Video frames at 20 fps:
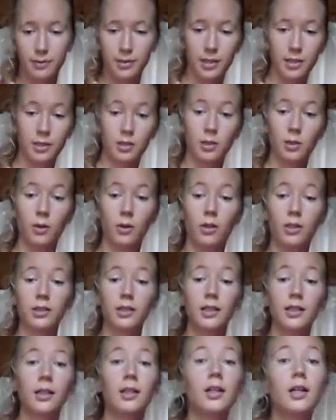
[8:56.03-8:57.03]
and so on,
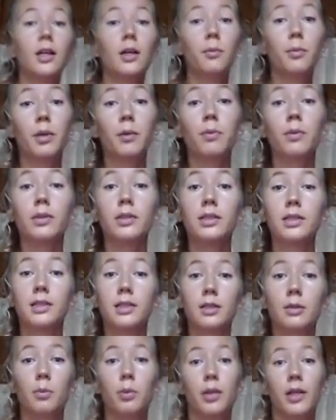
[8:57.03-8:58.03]
people
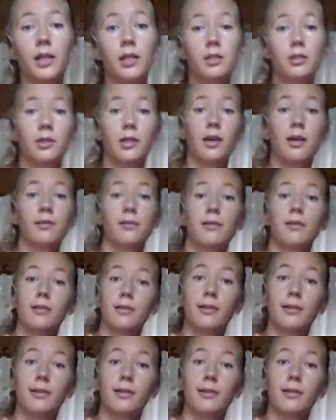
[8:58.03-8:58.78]
still play together.